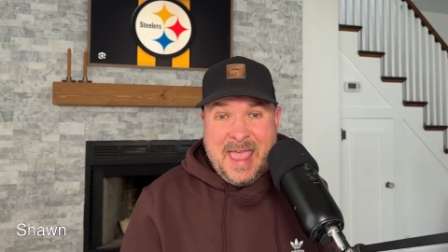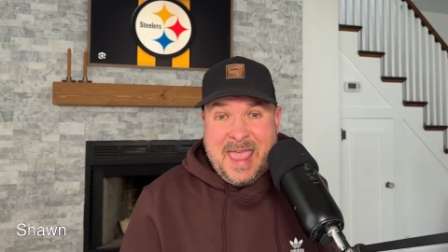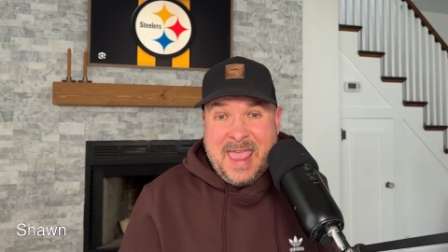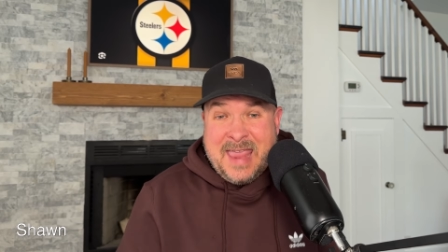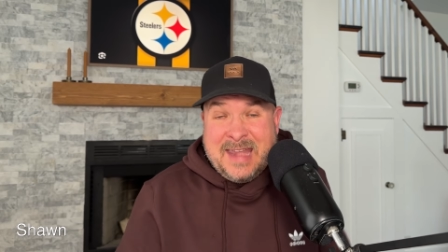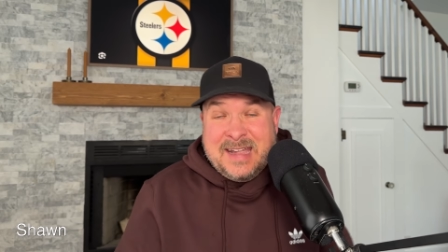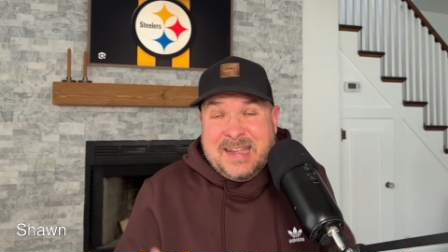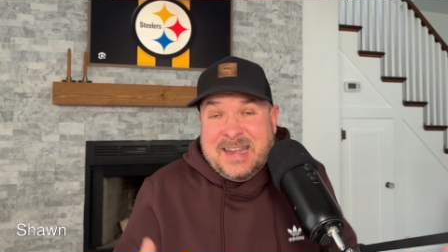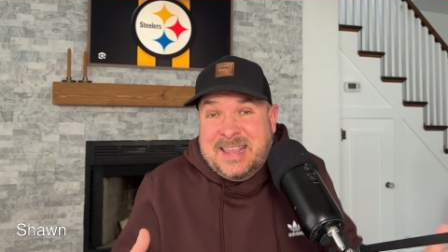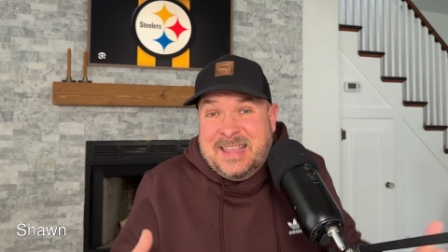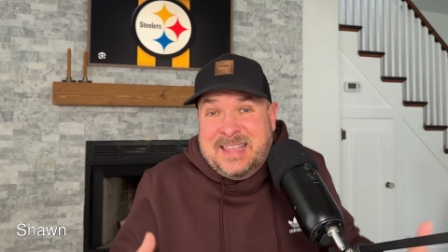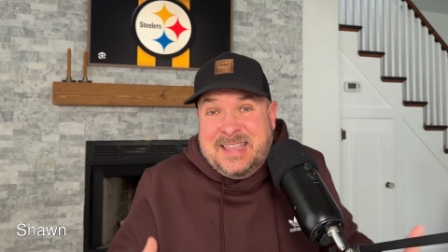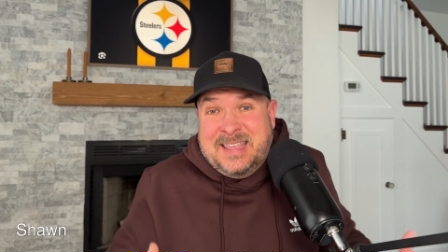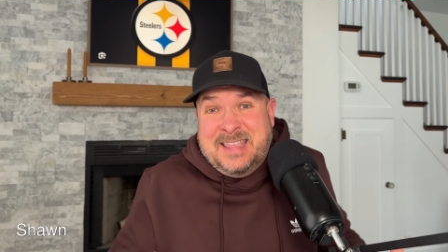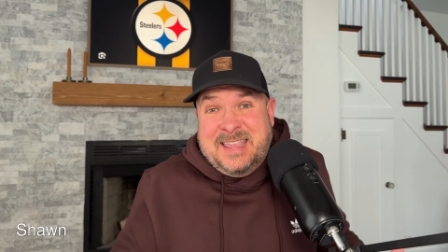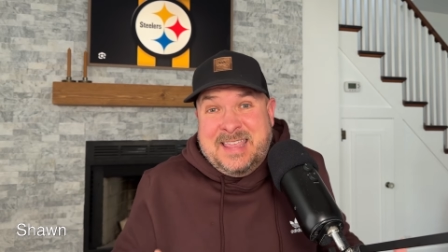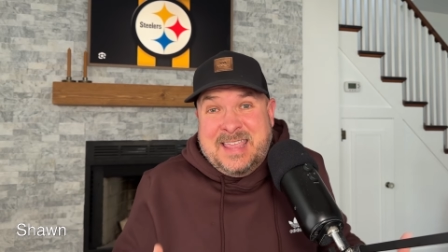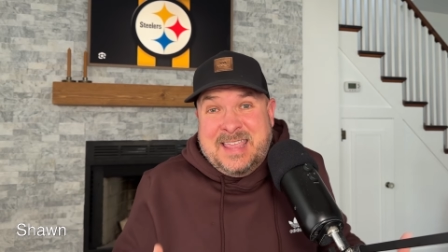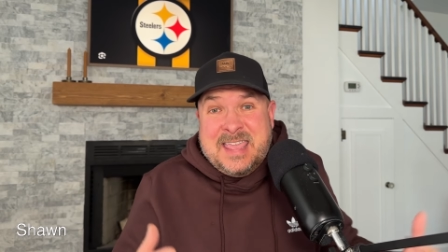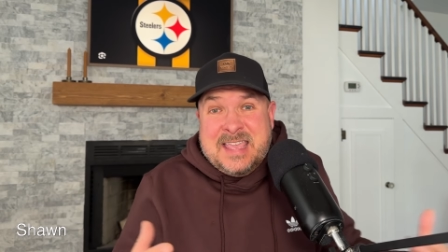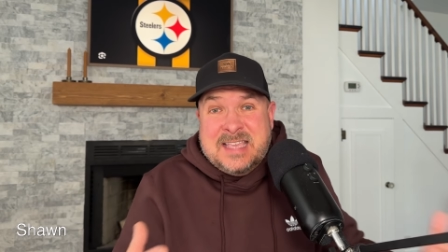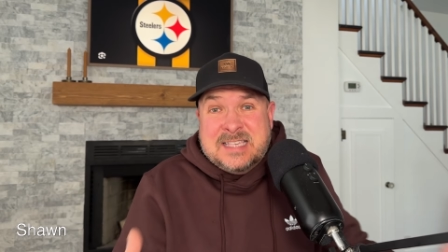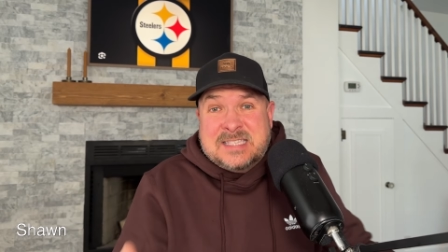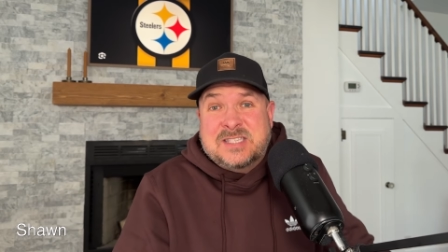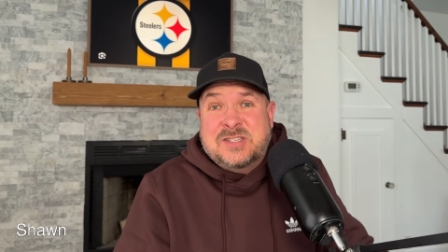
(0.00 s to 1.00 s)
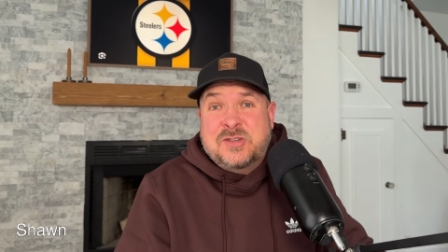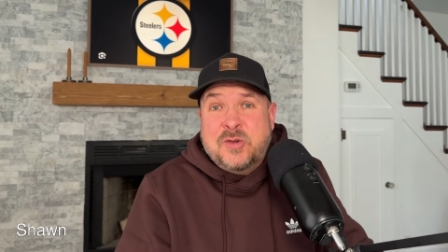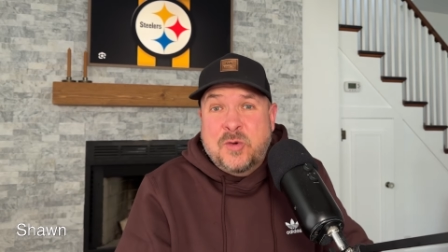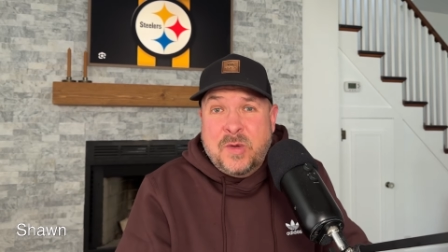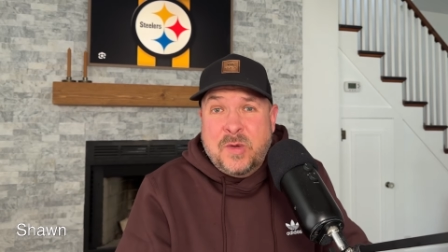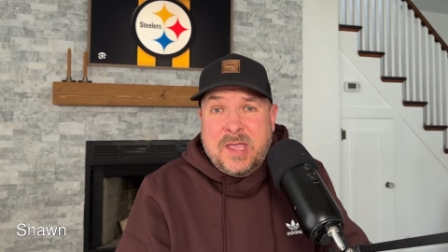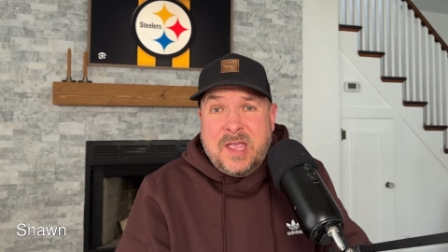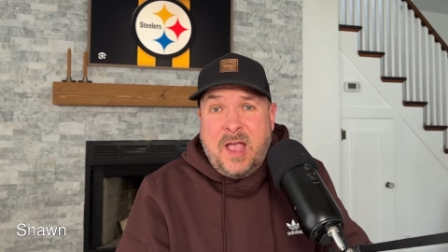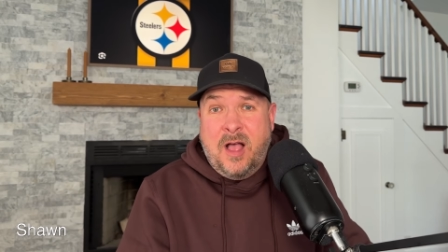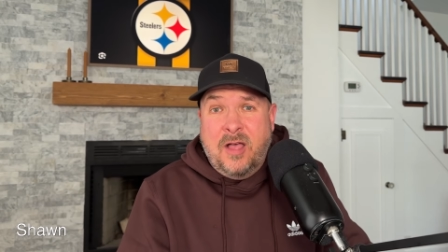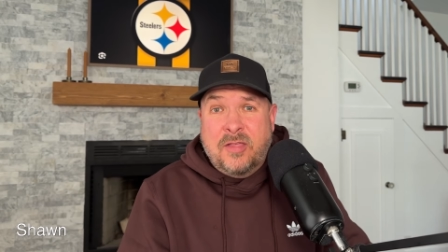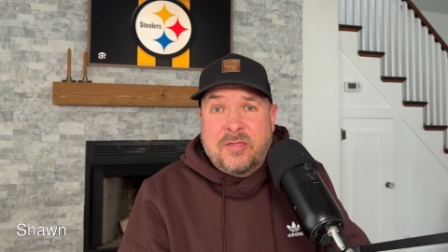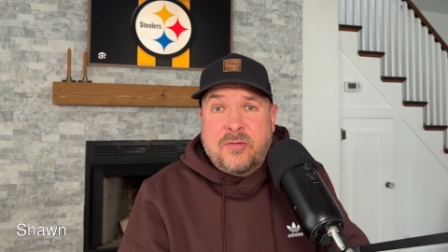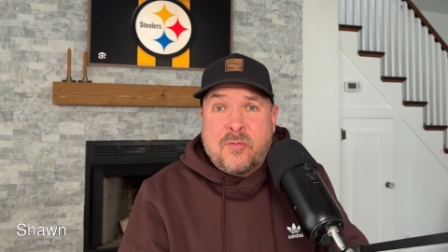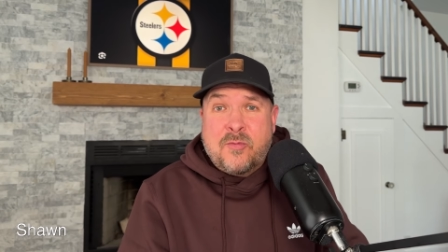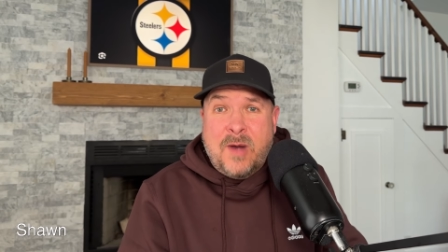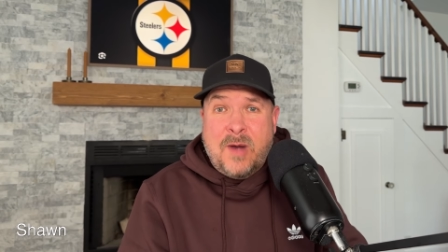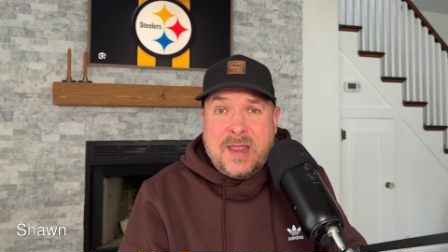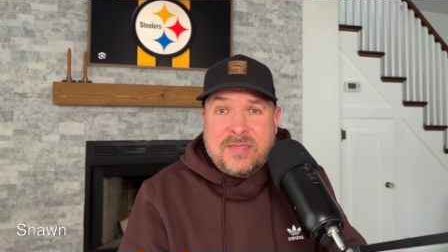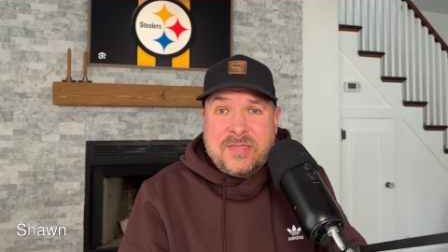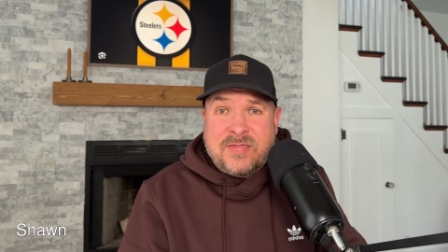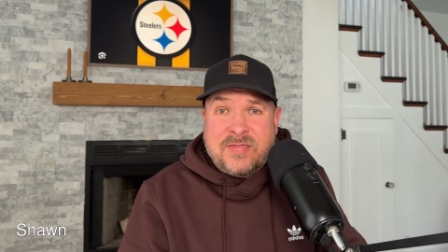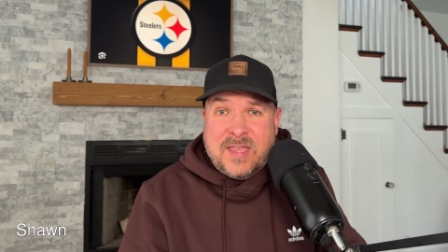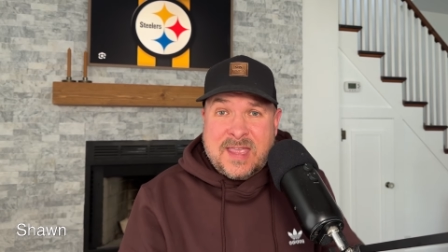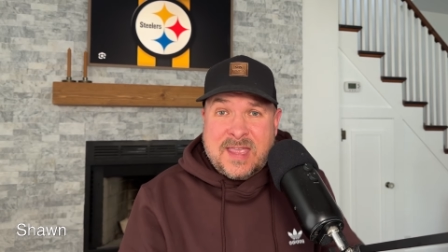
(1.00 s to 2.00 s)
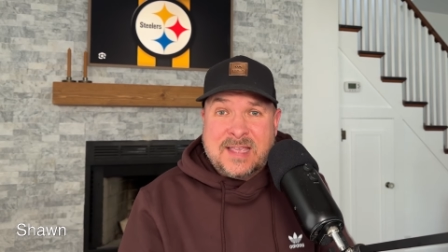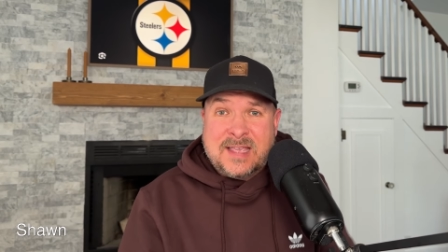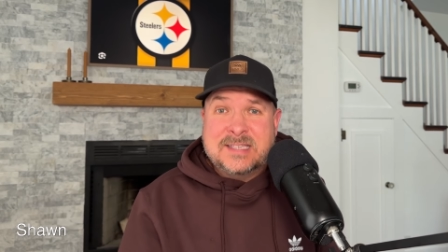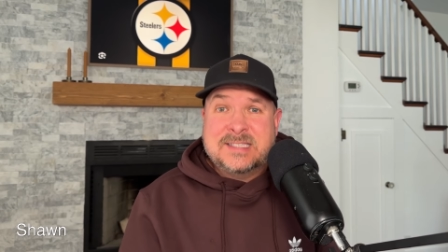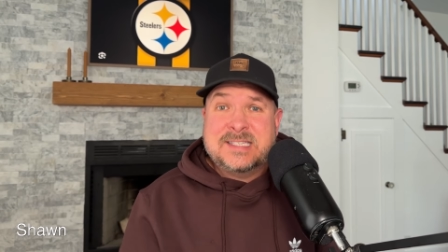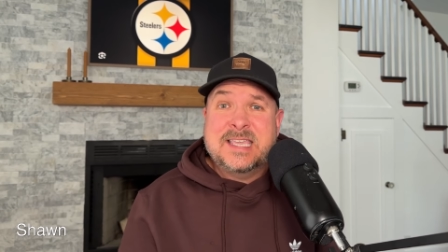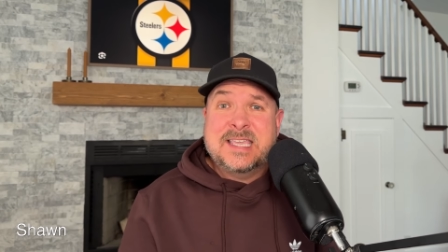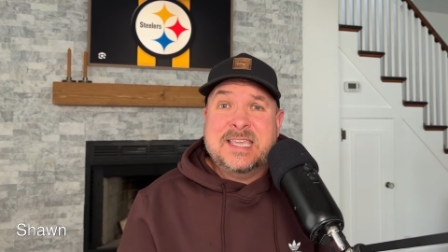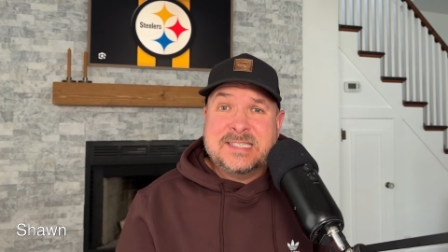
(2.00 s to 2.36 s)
and he's doing all the right things.